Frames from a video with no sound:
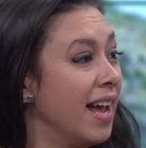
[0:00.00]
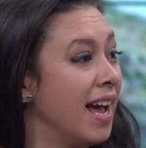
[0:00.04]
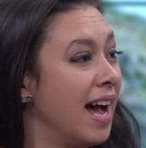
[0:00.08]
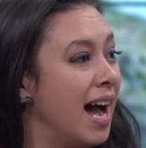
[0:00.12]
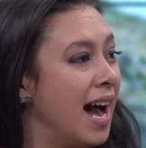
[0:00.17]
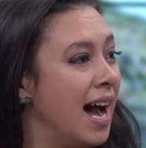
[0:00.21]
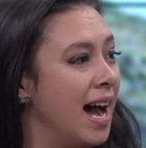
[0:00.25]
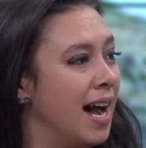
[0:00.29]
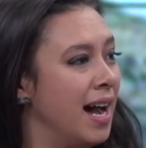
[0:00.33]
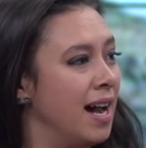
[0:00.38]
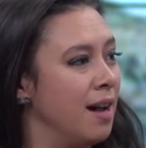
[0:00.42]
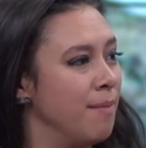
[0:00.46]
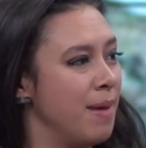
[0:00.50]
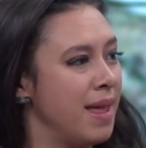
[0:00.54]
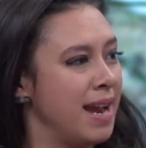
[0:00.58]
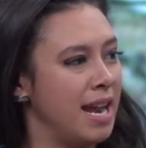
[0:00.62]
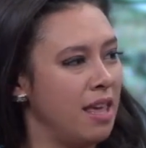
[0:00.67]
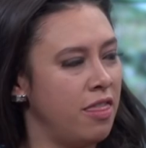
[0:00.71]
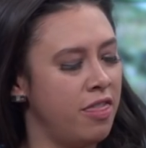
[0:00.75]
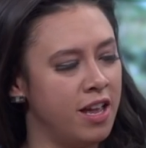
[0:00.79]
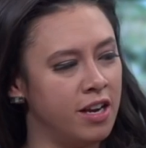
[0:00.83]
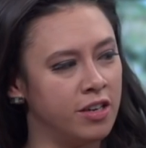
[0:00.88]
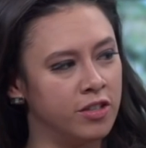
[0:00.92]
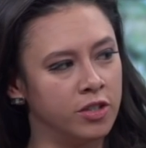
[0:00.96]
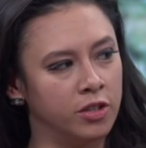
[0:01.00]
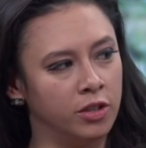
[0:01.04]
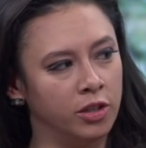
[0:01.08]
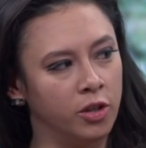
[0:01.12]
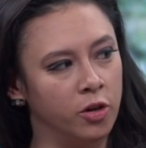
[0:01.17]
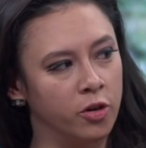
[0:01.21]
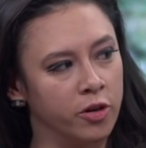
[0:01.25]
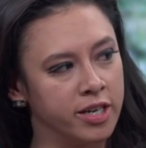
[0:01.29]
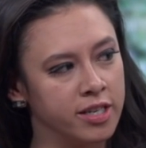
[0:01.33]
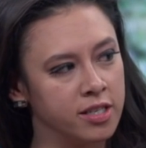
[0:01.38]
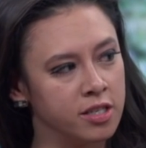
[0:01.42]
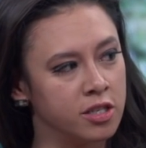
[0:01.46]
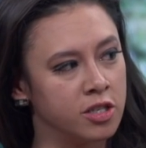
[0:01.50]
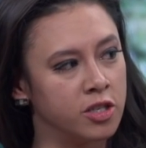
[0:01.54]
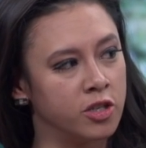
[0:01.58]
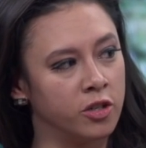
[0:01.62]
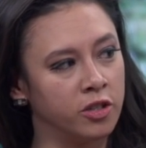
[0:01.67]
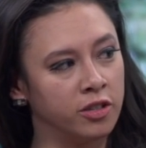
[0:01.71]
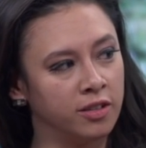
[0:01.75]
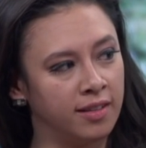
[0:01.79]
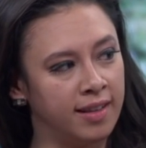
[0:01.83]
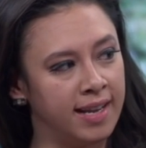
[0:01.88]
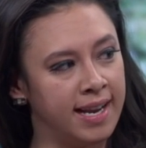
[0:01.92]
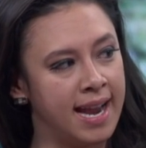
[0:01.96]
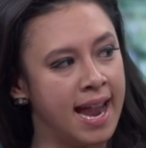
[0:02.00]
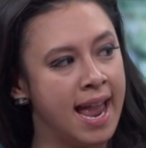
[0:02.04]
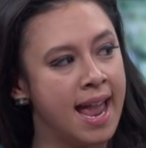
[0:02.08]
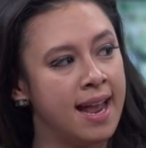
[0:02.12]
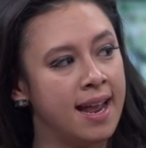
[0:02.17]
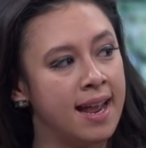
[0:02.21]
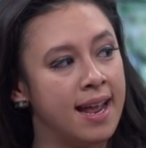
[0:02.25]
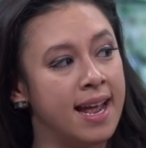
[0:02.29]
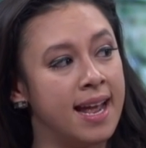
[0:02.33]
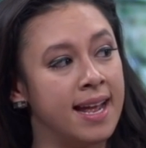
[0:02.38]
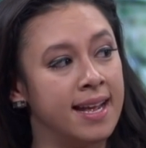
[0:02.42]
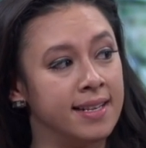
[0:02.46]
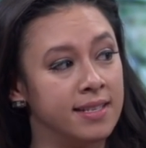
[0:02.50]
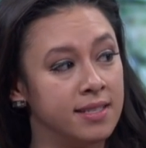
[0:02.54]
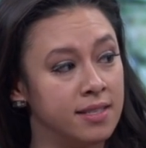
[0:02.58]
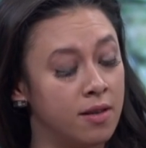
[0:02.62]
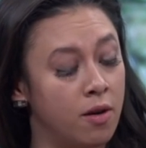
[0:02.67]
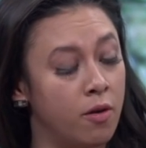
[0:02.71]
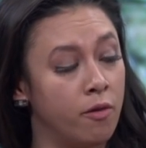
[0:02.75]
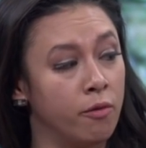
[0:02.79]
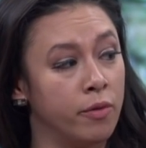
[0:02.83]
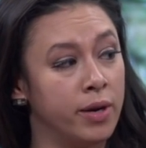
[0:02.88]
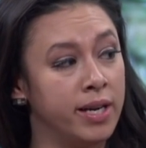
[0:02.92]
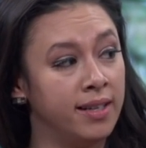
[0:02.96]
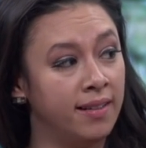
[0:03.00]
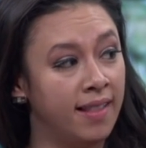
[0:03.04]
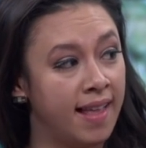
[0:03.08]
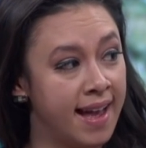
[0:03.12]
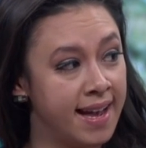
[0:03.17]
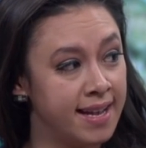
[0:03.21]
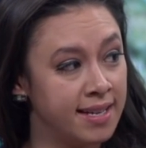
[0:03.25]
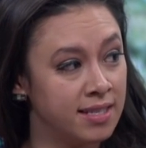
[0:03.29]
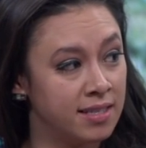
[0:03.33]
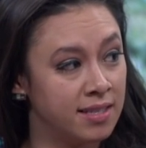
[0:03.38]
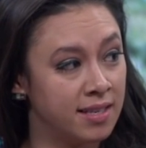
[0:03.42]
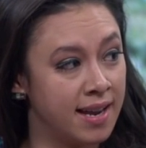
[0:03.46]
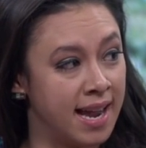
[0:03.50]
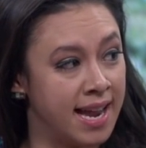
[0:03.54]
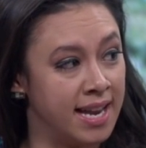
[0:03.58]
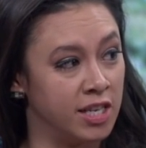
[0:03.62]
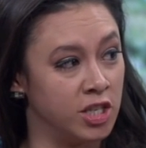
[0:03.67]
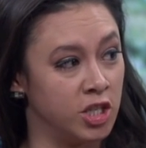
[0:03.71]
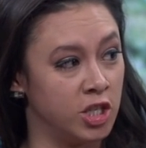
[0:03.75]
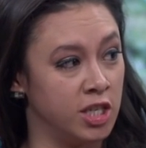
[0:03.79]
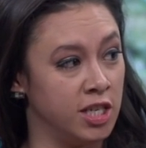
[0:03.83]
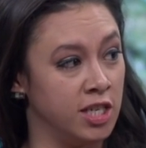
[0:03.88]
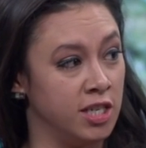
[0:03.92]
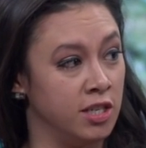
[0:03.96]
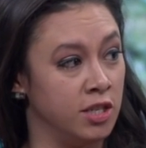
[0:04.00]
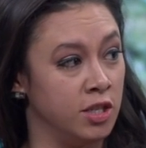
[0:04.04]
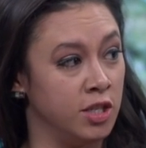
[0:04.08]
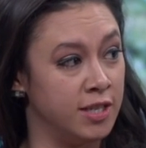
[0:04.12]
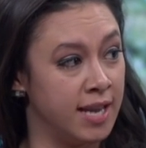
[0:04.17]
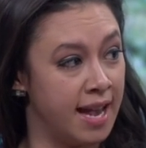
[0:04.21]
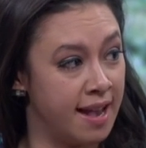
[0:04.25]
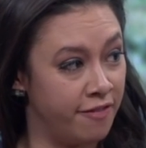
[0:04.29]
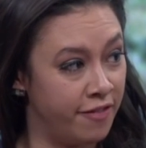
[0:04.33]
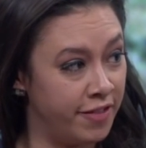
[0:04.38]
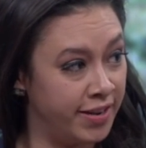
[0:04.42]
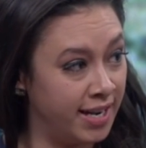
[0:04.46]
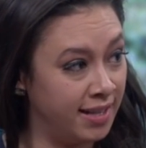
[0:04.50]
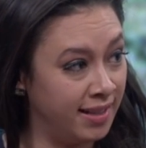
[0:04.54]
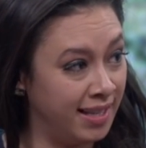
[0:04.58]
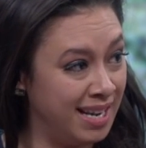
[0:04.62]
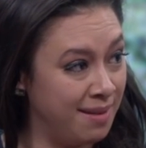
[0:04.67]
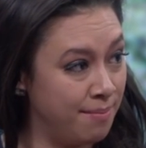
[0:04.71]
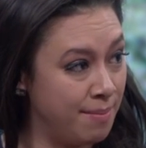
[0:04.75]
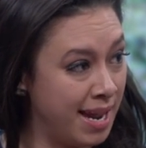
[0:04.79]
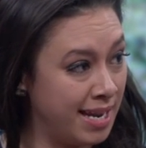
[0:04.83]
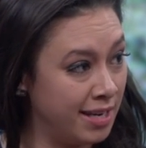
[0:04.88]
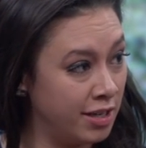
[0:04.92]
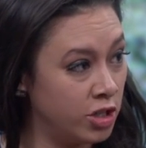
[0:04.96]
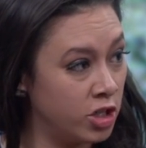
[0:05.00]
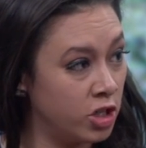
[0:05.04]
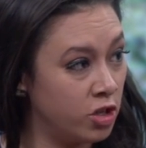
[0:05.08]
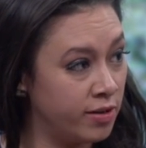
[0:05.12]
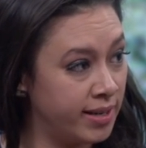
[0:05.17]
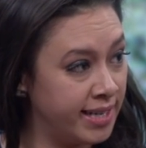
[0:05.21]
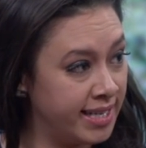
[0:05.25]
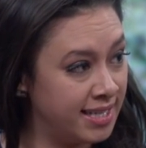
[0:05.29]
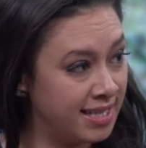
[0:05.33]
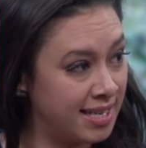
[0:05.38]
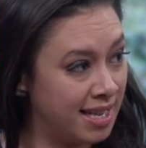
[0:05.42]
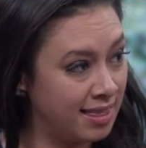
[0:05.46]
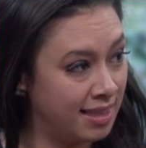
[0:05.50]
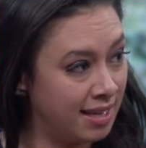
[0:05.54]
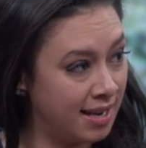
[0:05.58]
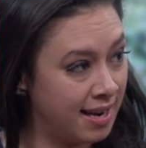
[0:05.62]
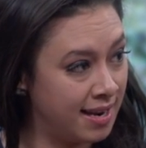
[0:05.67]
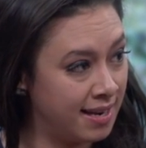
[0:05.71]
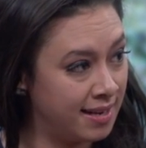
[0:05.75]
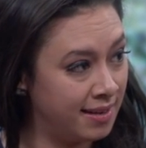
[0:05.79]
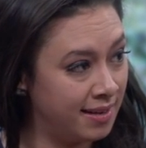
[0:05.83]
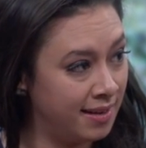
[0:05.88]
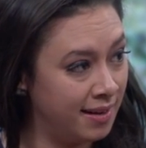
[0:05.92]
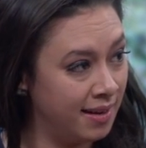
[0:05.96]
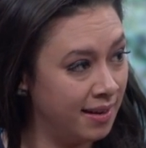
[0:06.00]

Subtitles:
And I think Dolores certainly is realized, and she definitely made a choice at the end.